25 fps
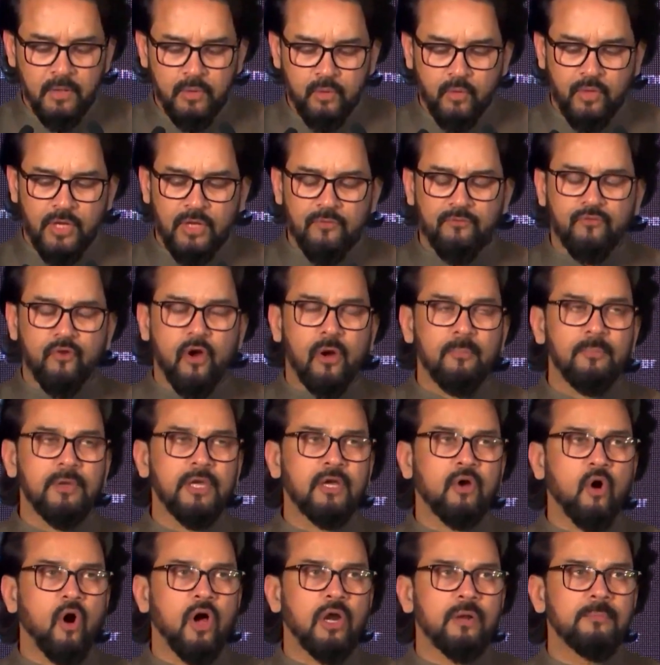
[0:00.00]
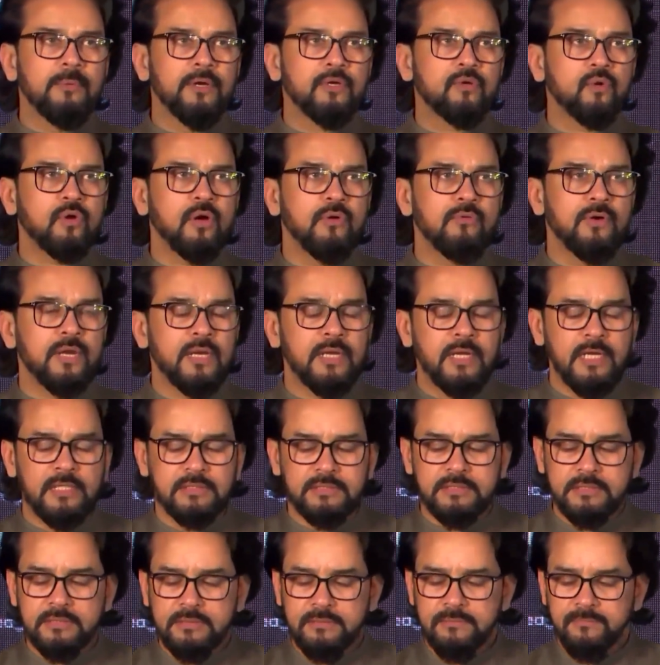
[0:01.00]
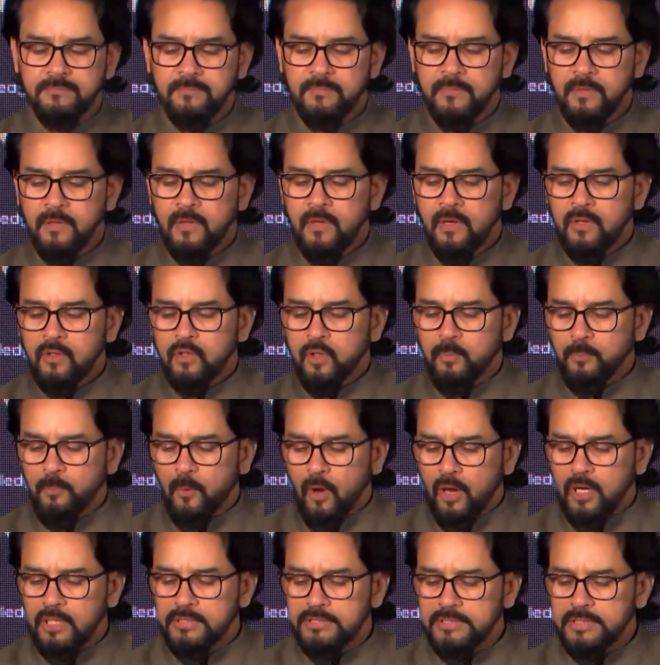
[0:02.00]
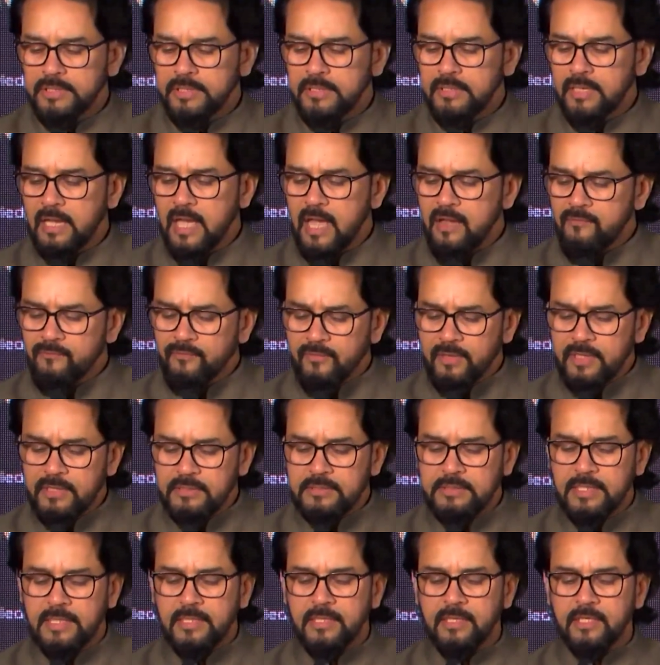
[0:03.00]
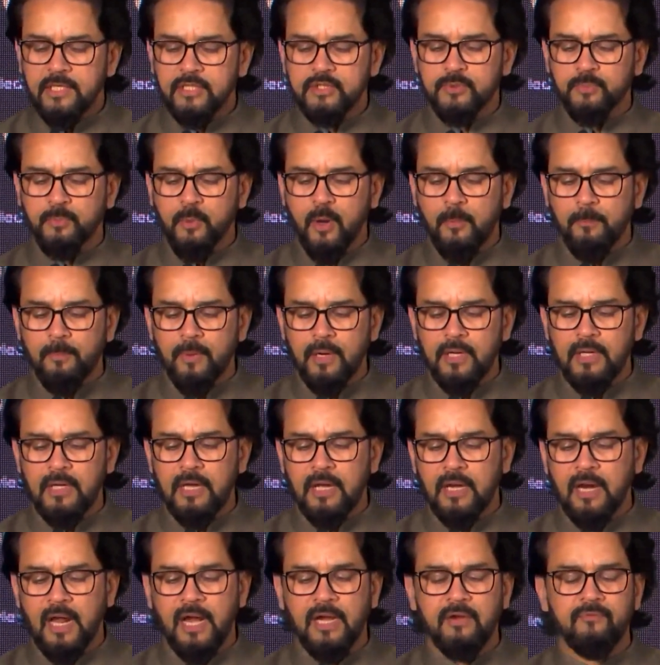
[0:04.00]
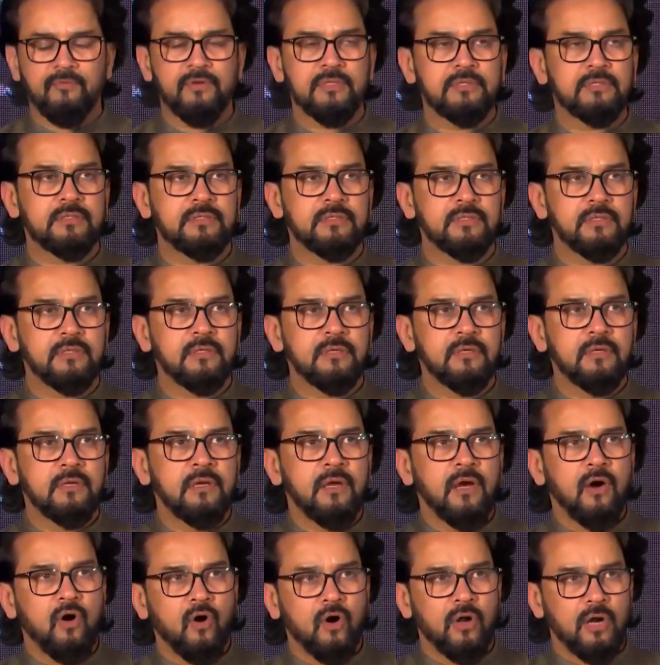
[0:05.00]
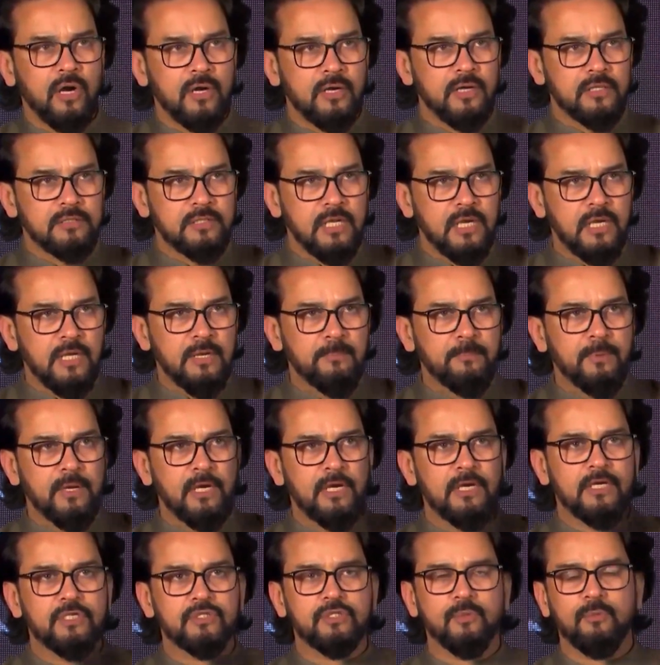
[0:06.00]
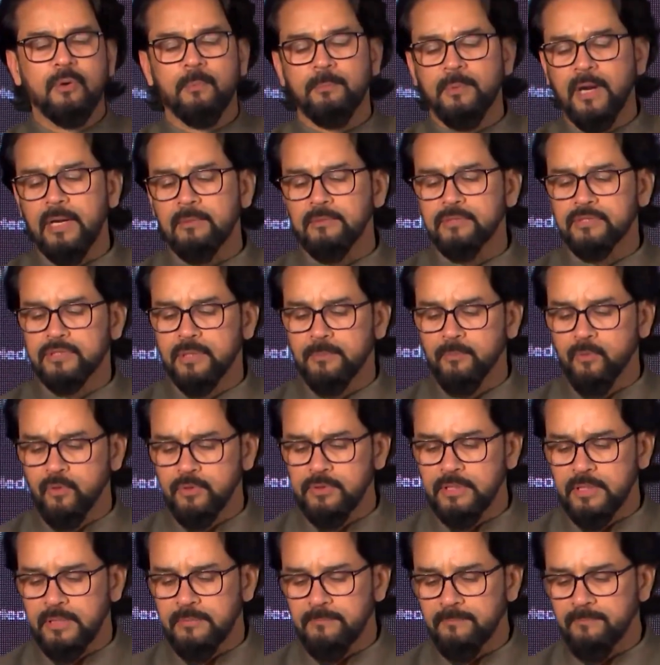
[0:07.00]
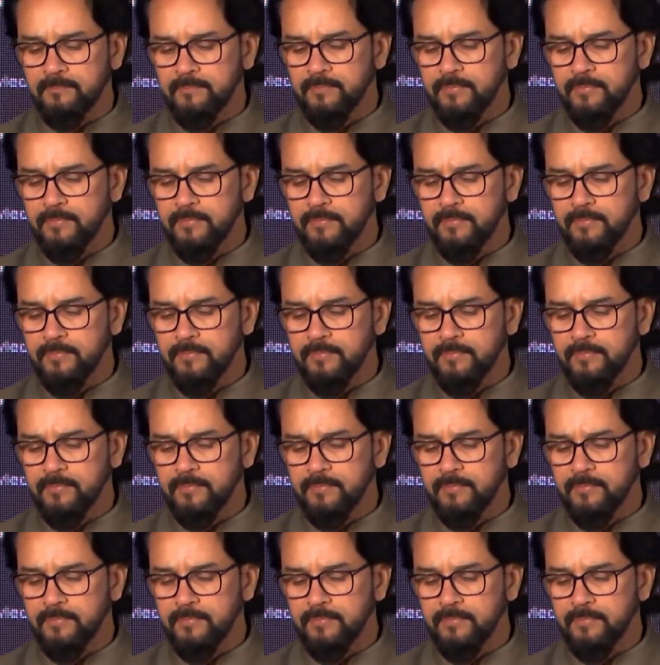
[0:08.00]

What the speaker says: Today, from economy to governance to policy, everything is properly aligned with or under the leadership of Prime Minister Modi.